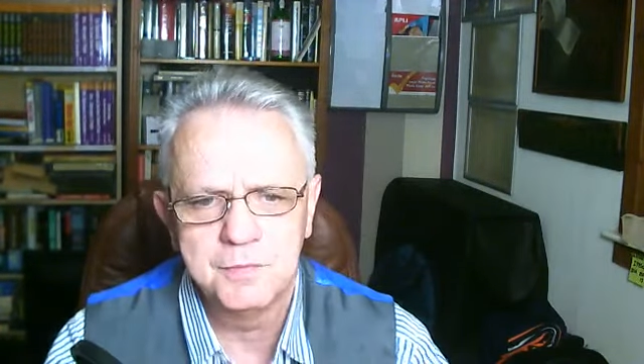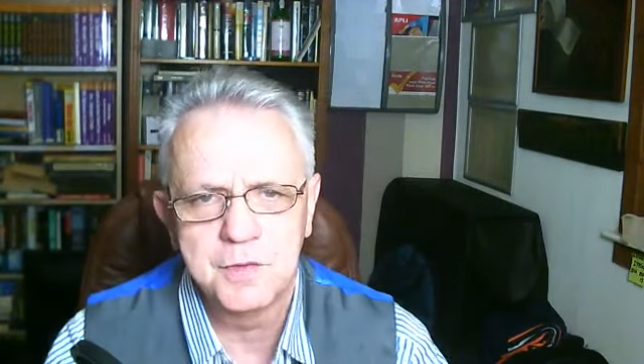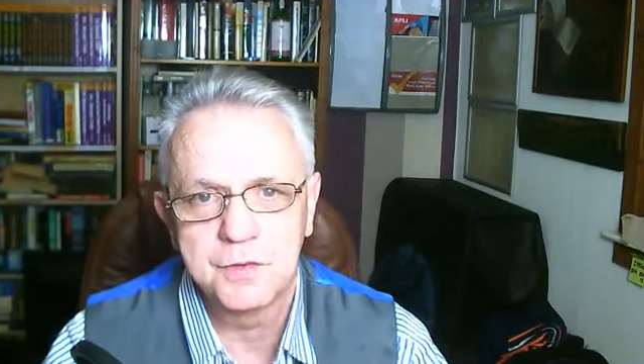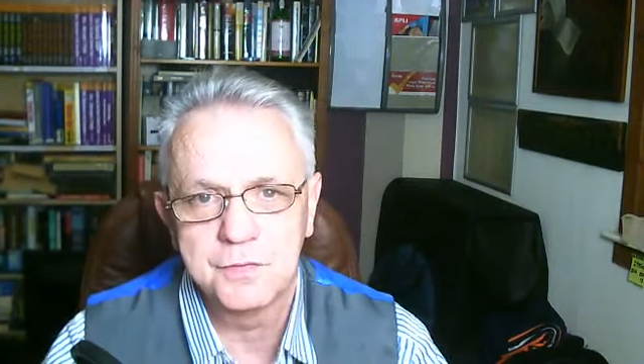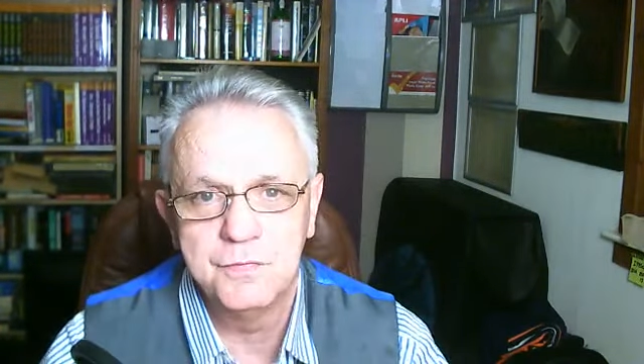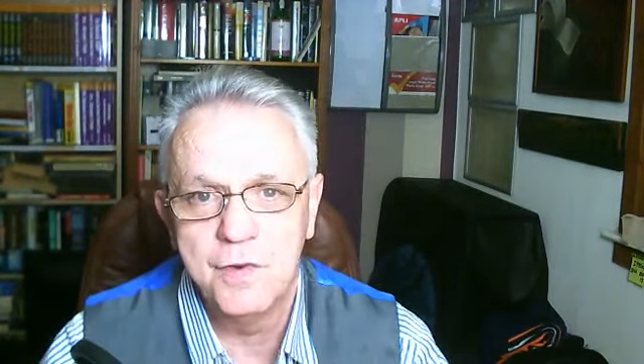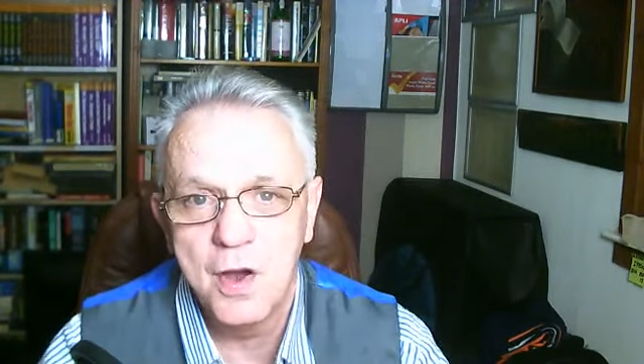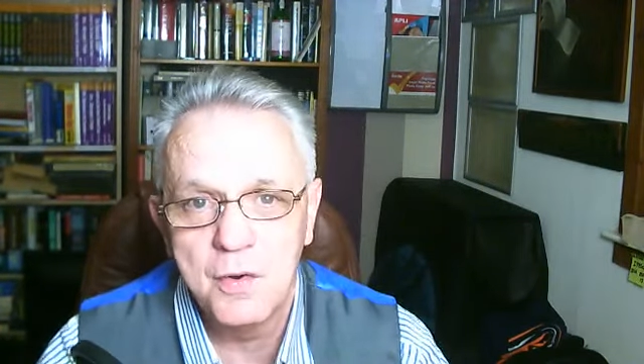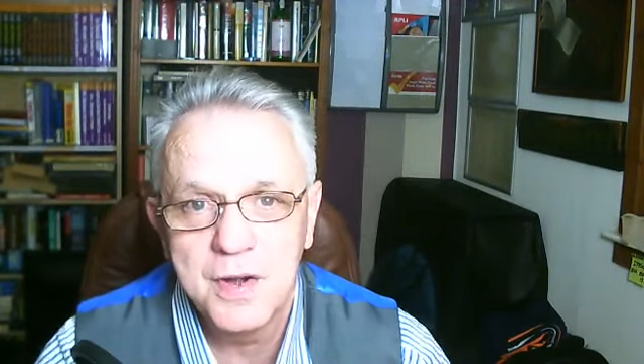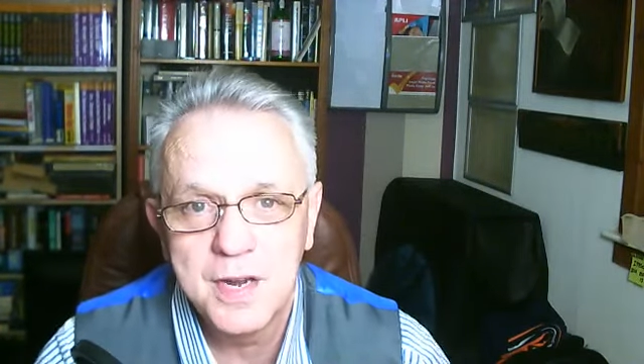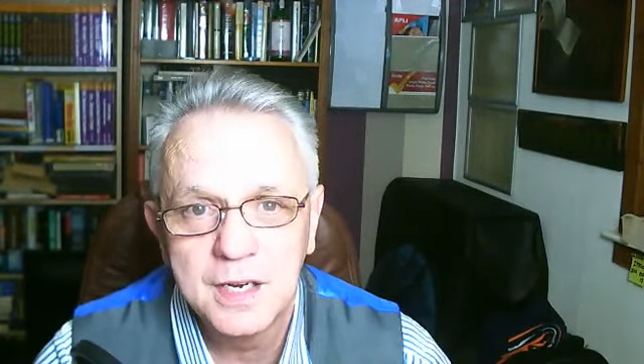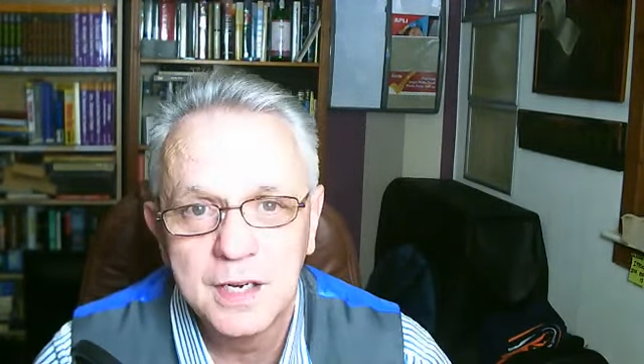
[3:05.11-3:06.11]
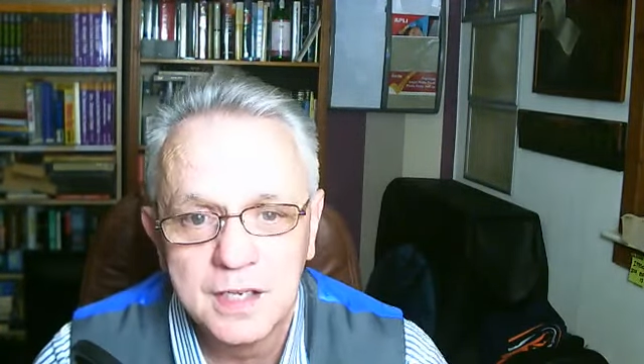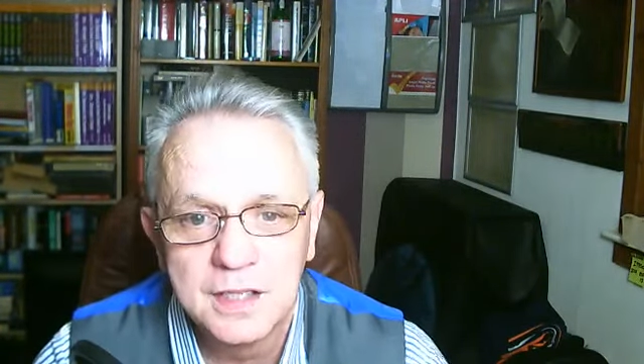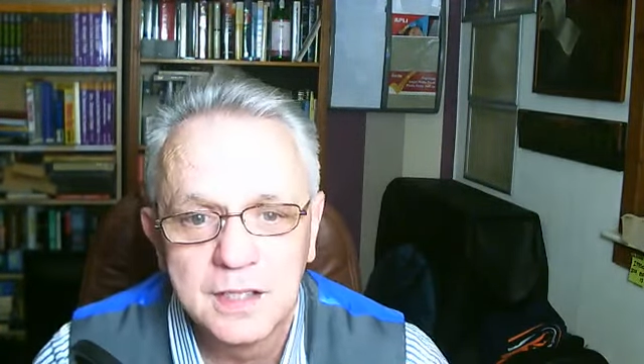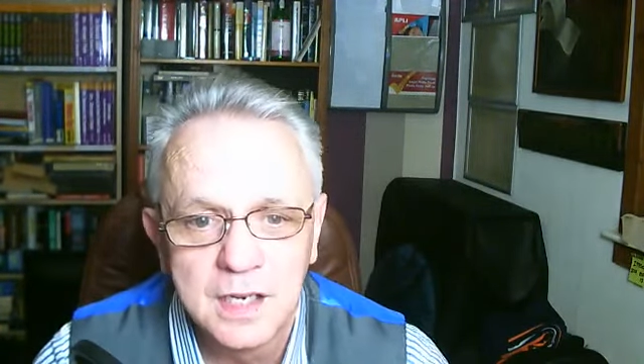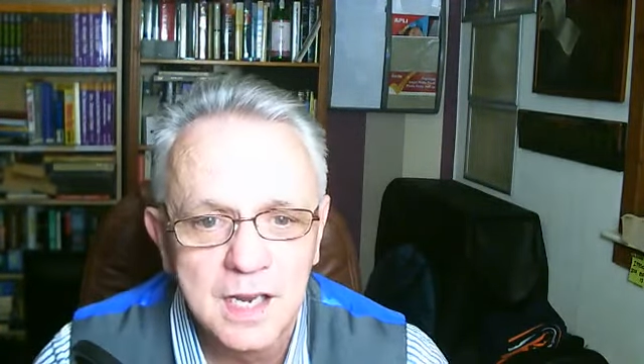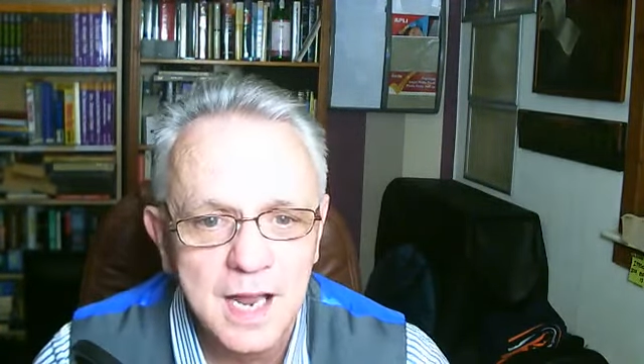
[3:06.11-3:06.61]
There's very
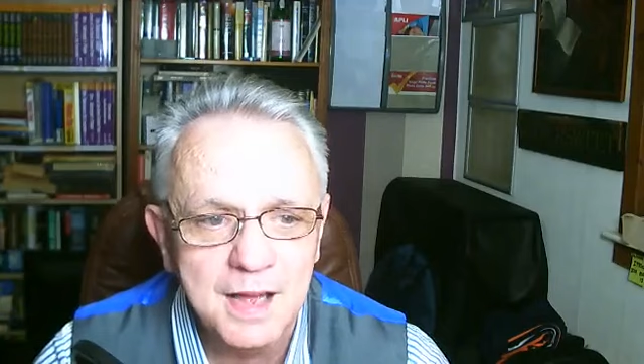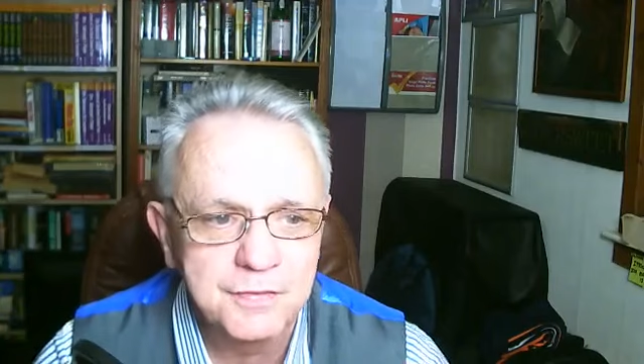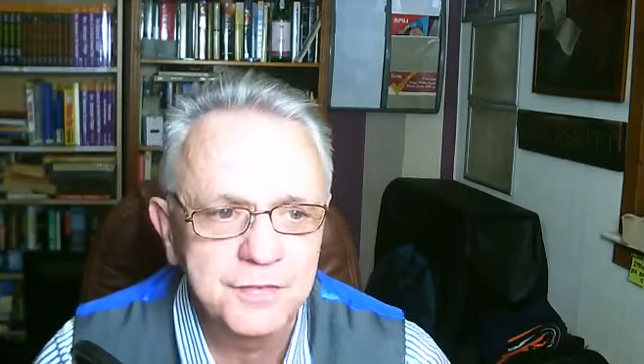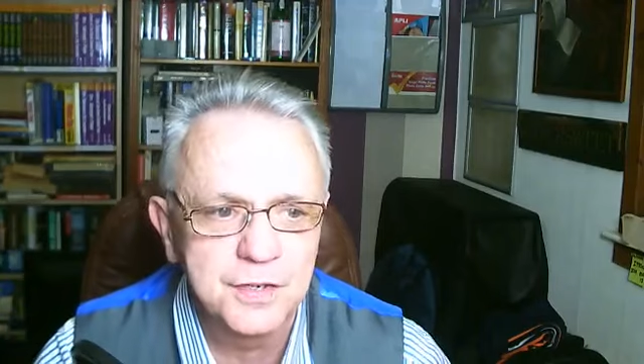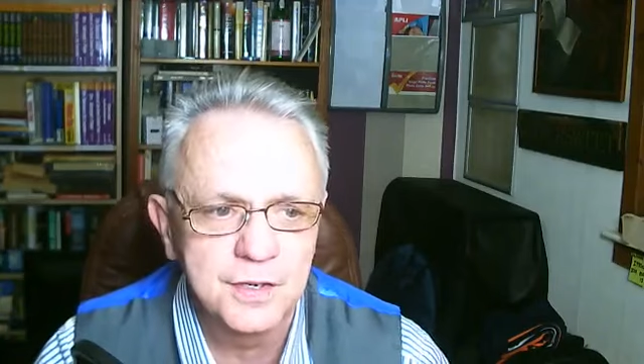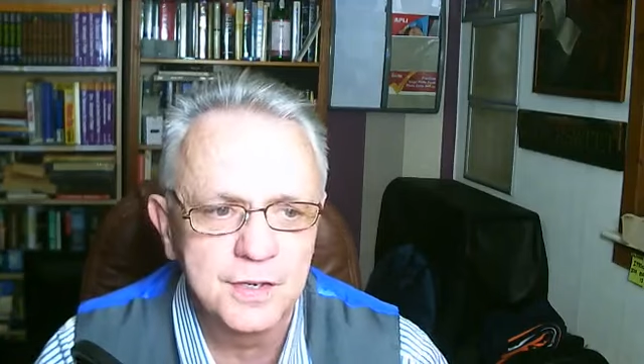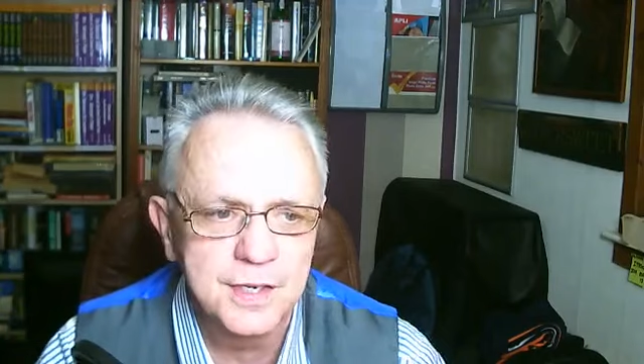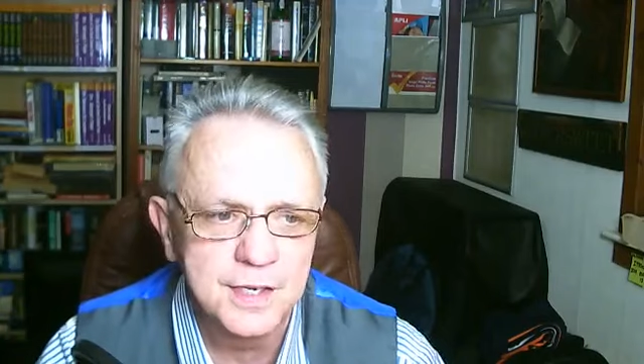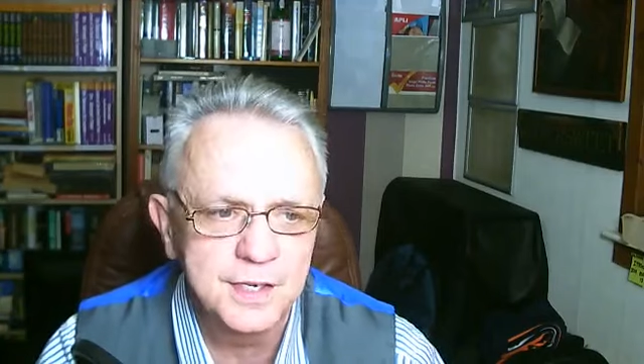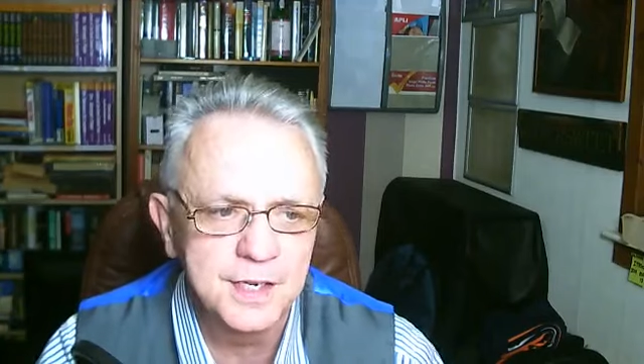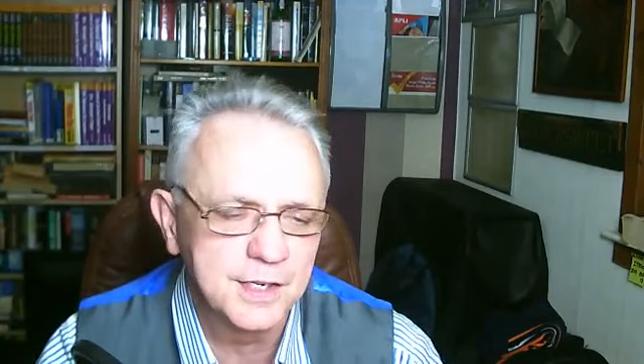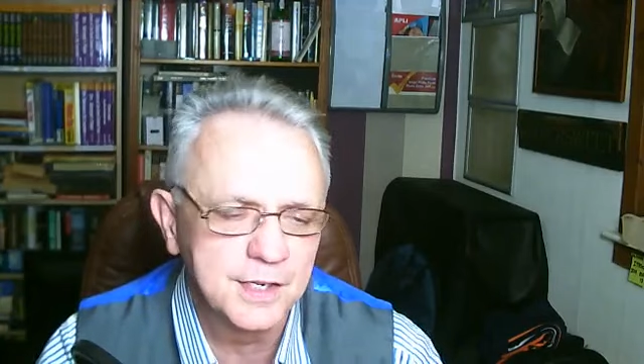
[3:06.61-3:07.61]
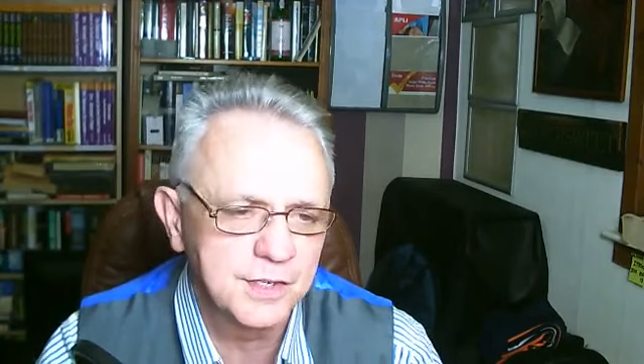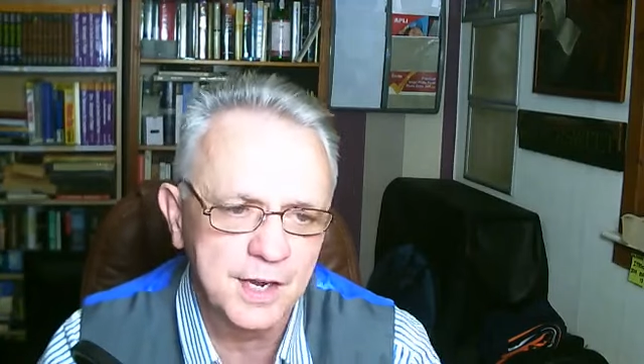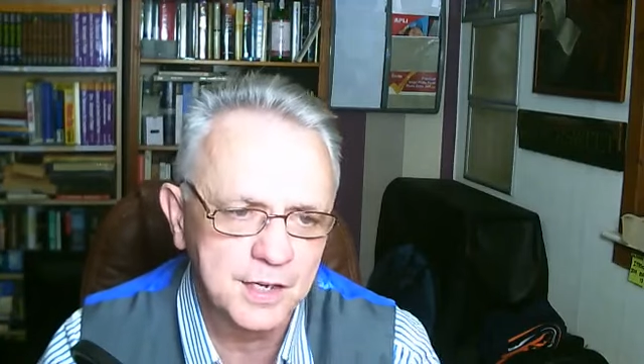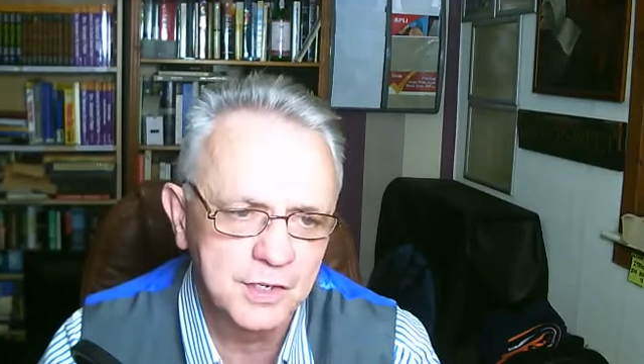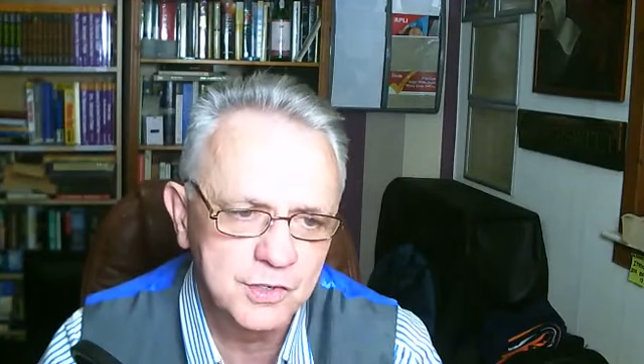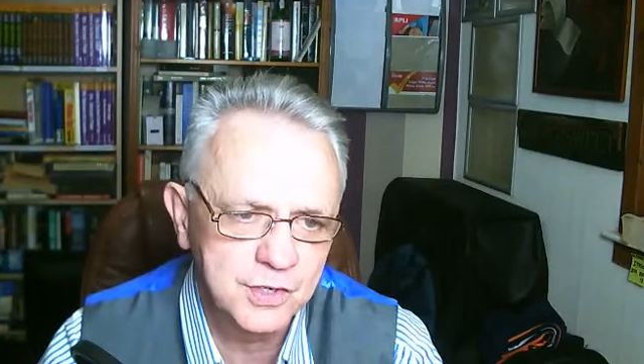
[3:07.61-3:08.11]
little laughter in it, I
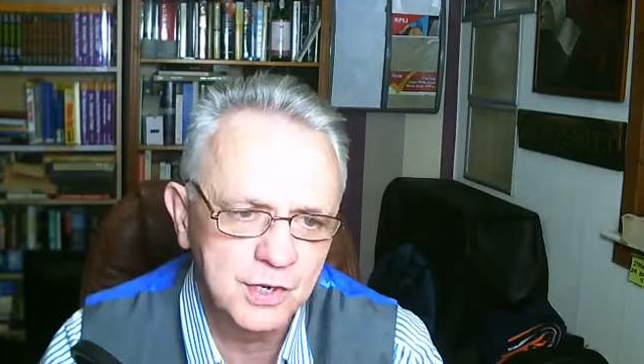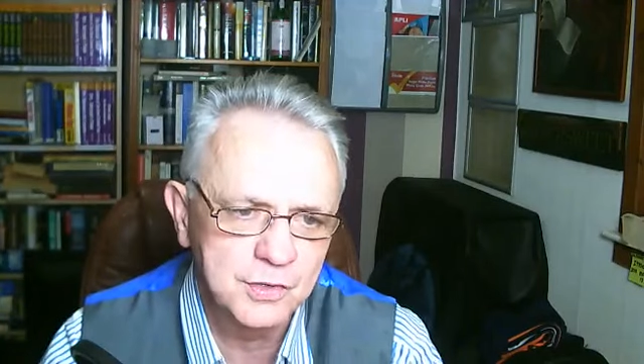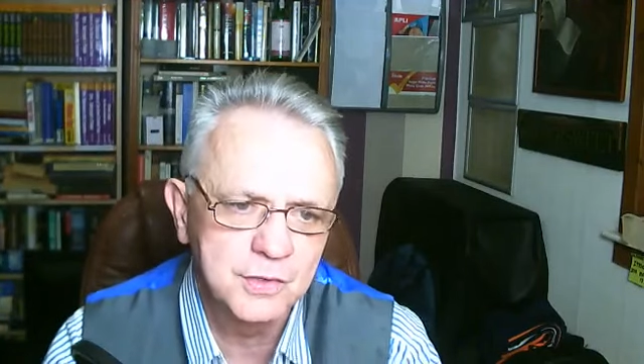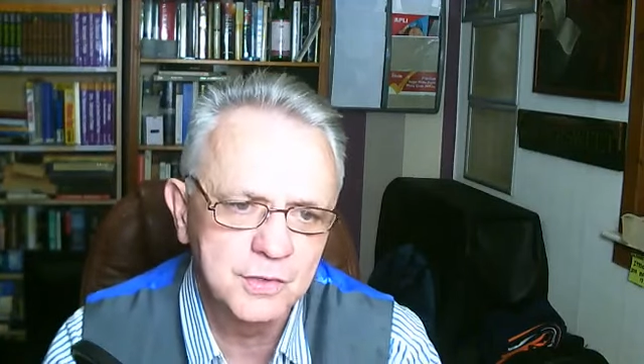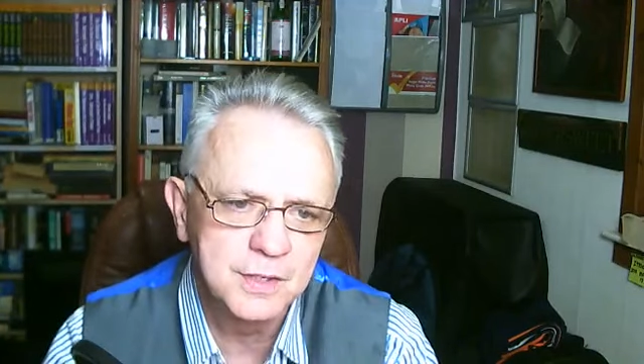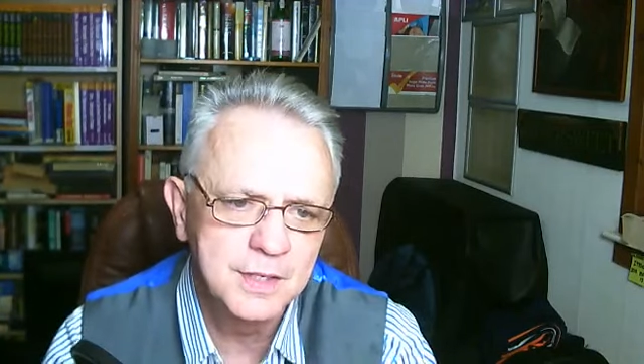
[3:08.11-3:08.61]
can tell you.